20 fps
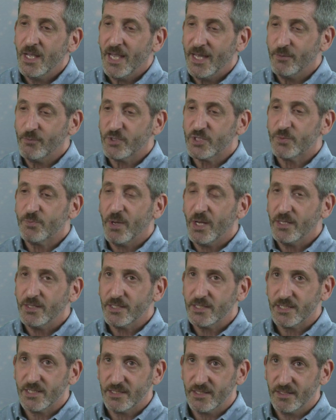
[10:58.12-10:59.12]
and
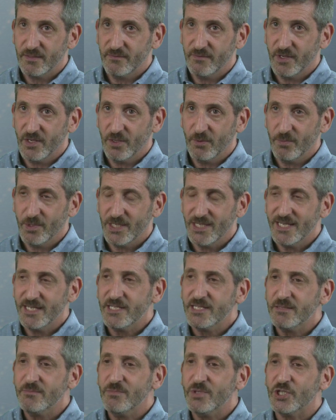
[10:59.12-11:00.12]
responding to the environment
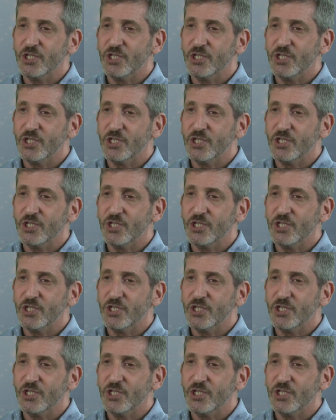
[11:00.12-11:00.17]
isn't